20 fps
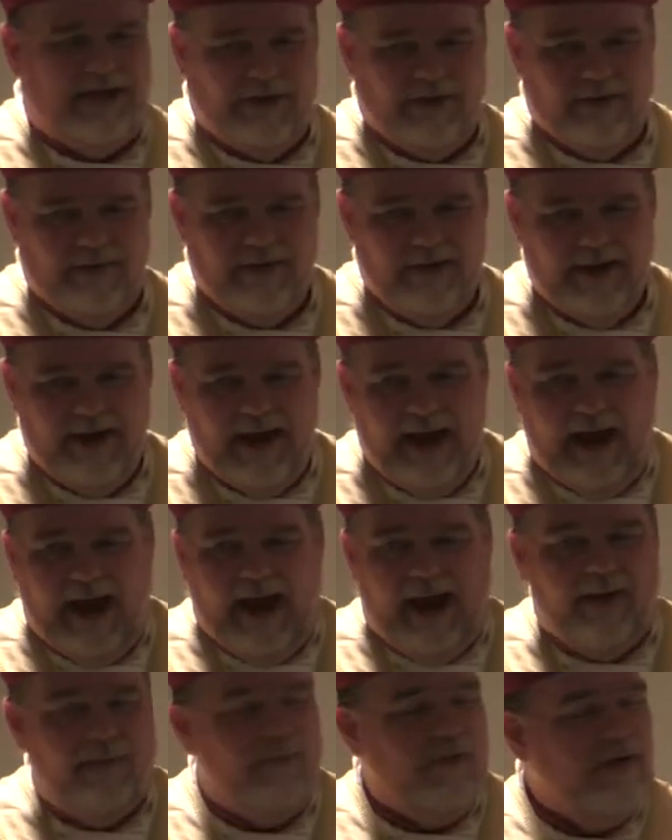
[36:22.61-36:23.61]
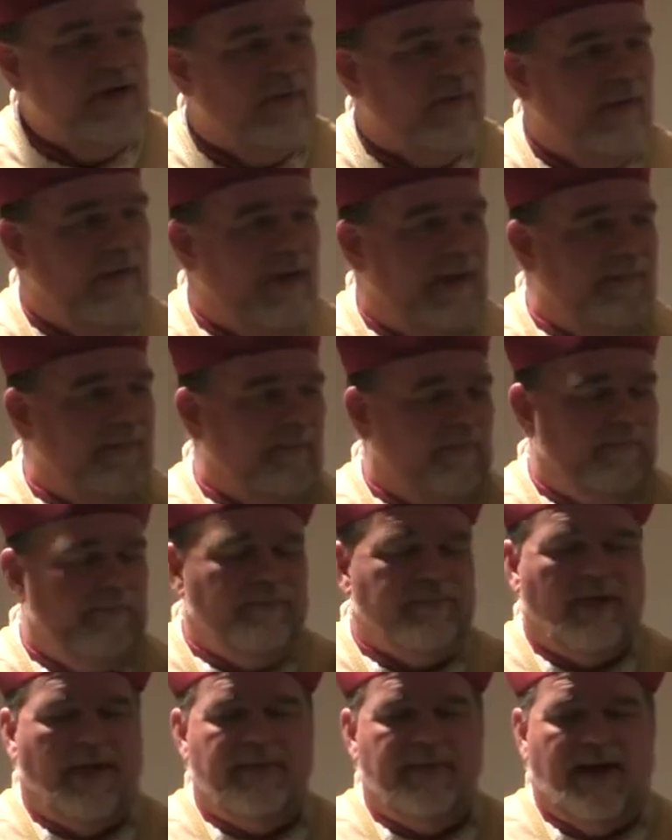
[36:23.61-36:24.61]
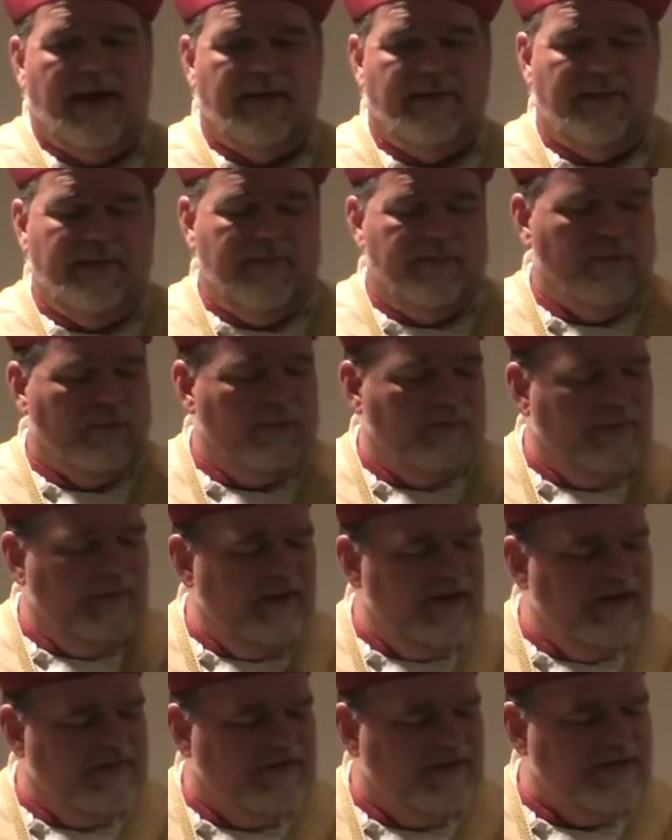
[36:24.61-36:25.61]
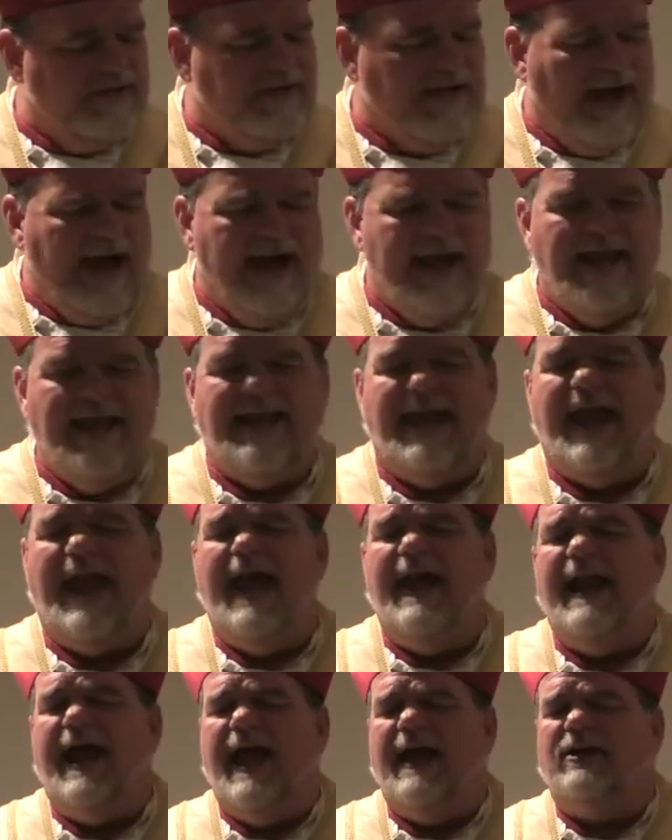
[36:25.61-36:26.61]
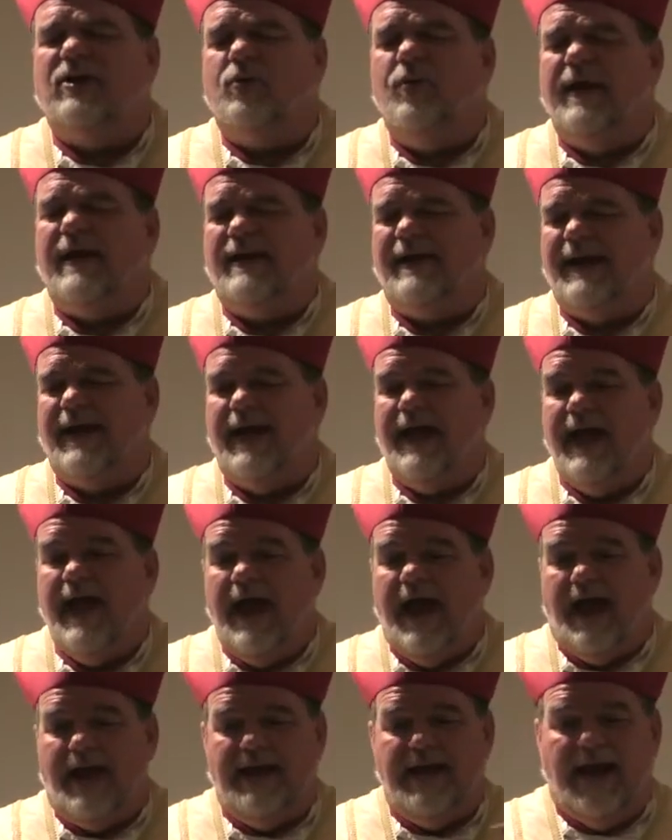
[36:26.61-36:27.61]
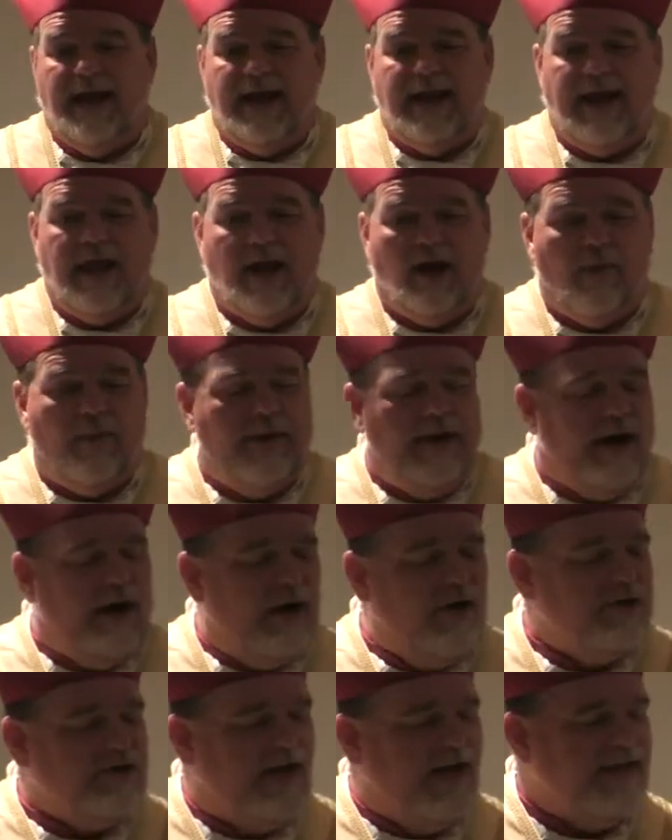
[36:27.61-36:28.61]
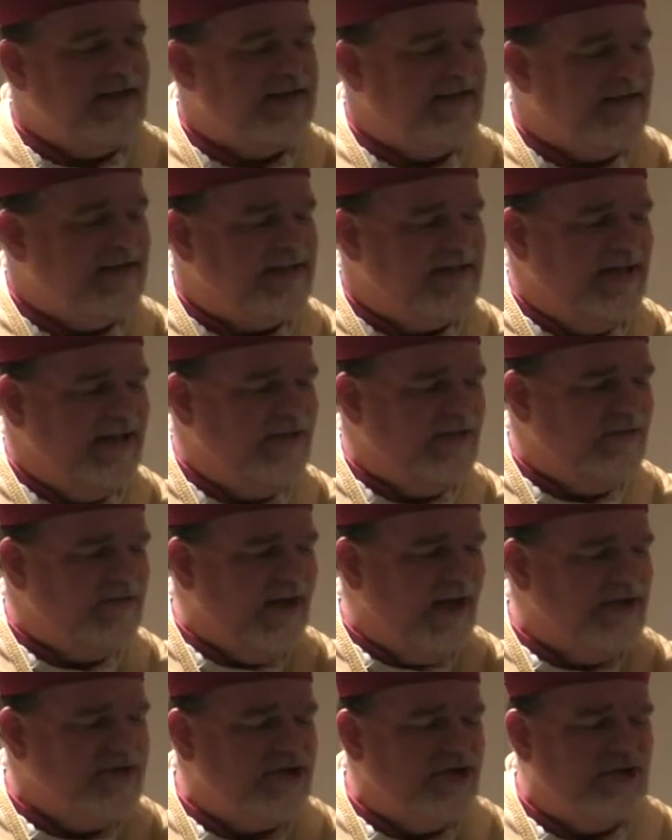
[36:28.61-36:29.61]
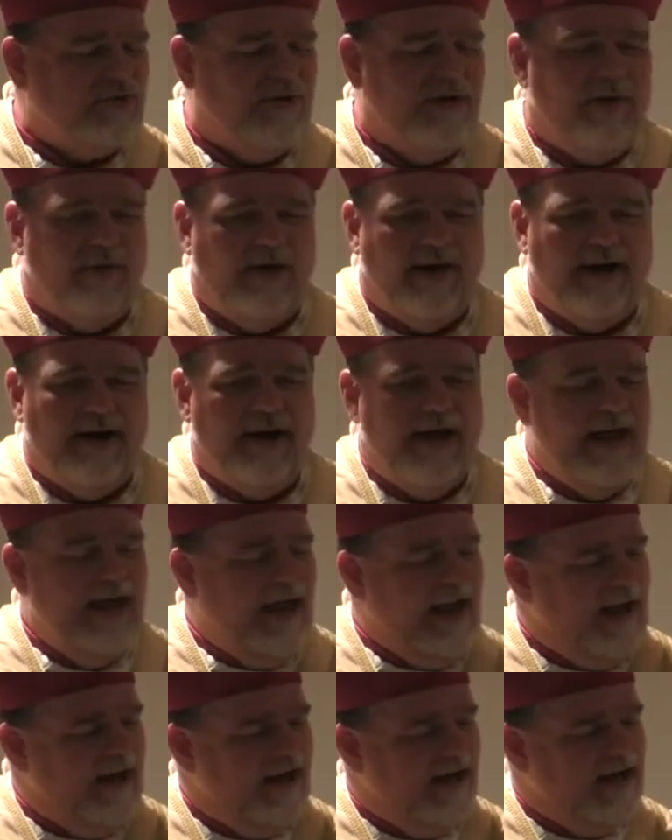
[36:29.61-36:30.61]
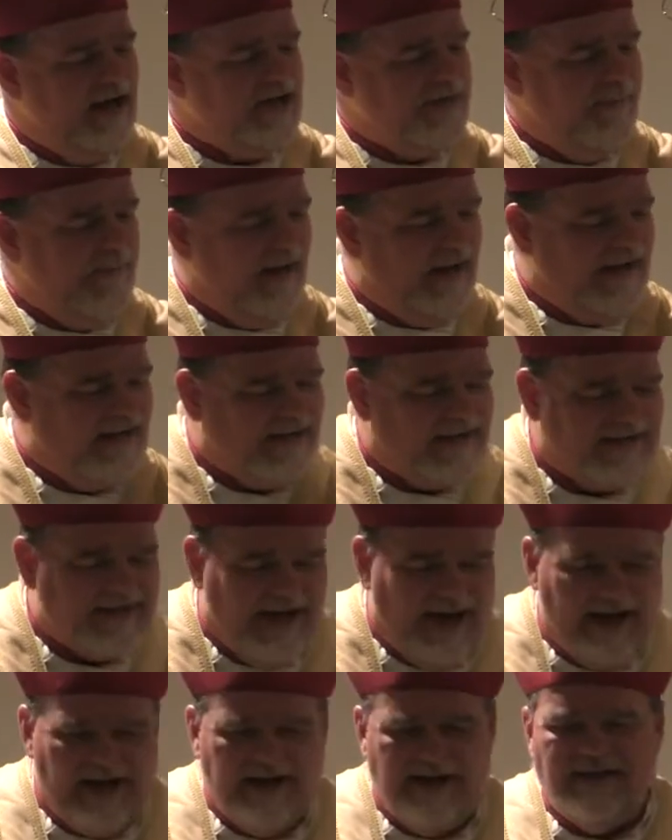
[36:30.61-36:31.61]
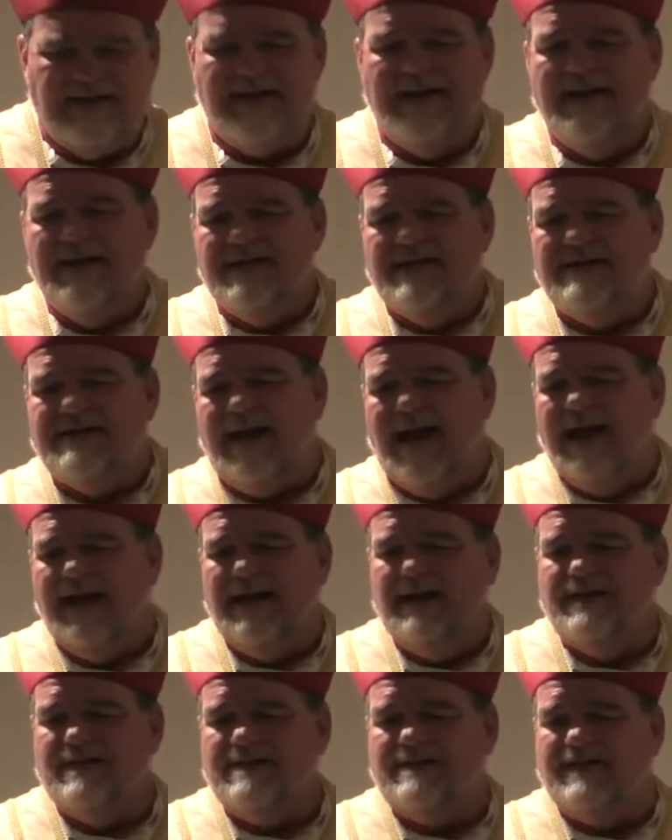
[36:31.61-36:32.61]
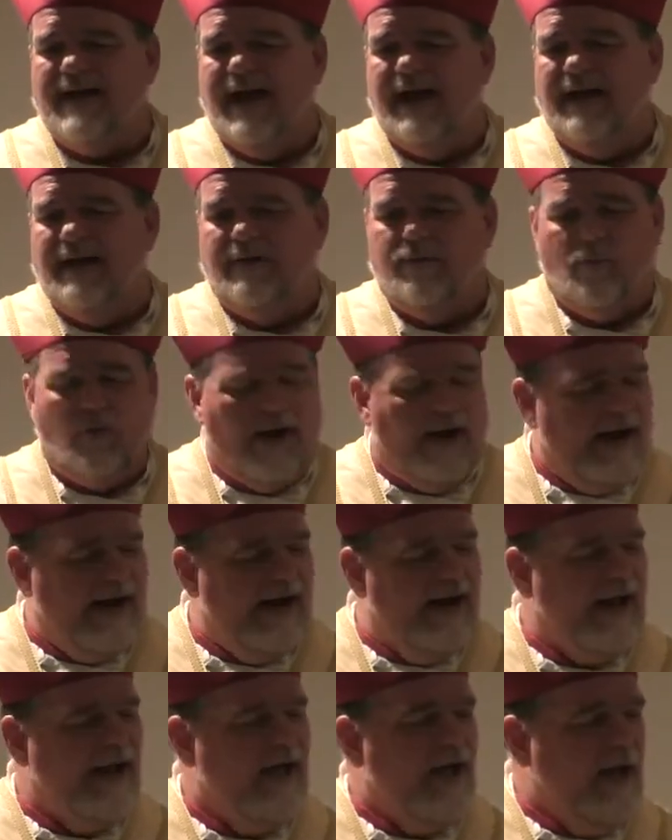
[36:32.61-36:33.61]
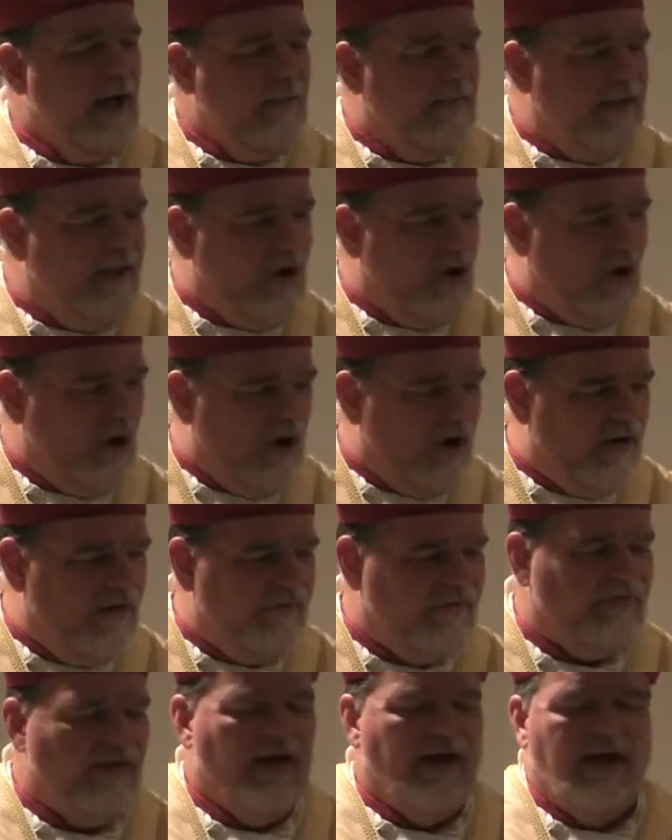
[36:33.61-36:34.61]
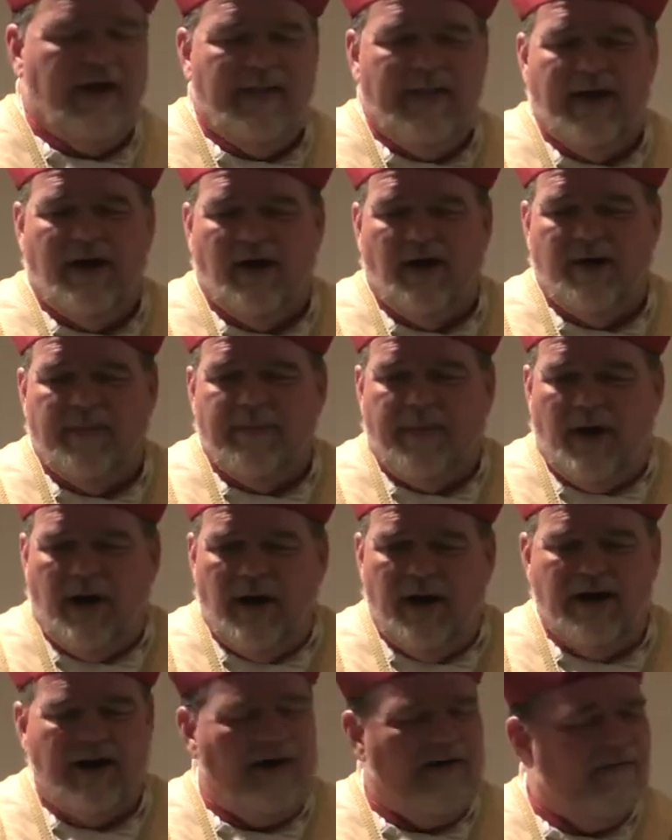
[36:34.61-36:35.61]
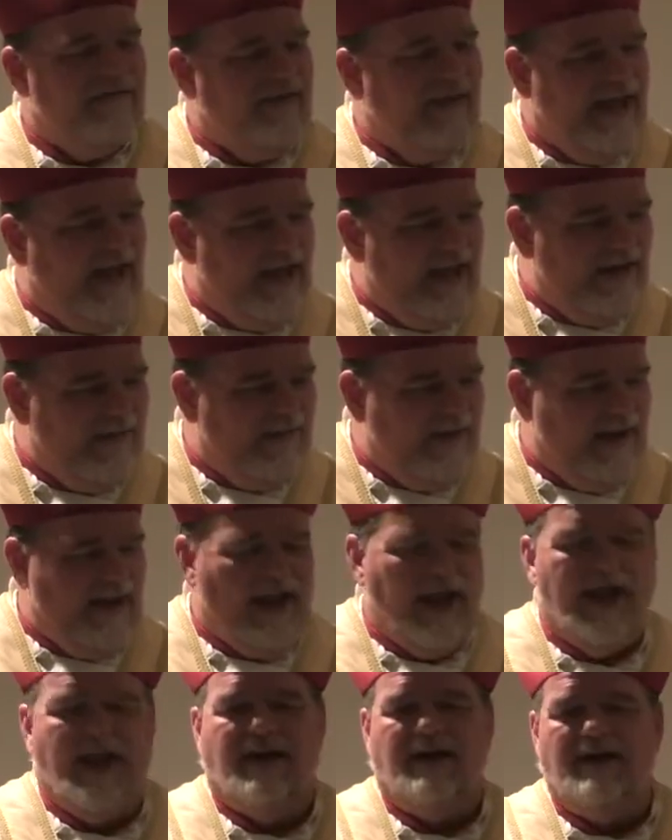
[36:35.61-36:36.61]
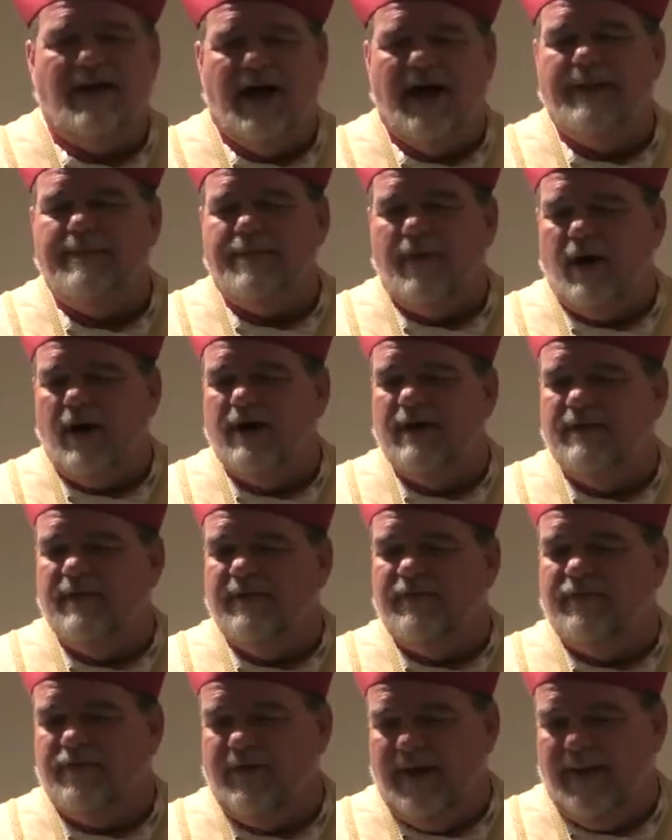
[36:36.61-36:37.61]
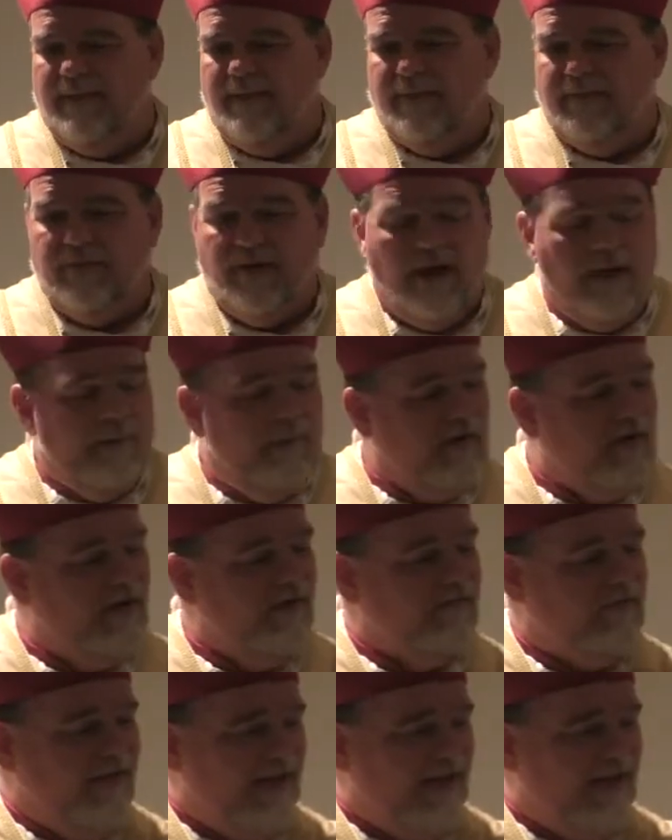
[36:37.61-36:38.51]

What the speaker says: you. And that the society can act quickly. And yet here we are on July 16, 2021, and it is being silent, silent, silent. Why? Because they are part of the enemy and not part of the friends. Because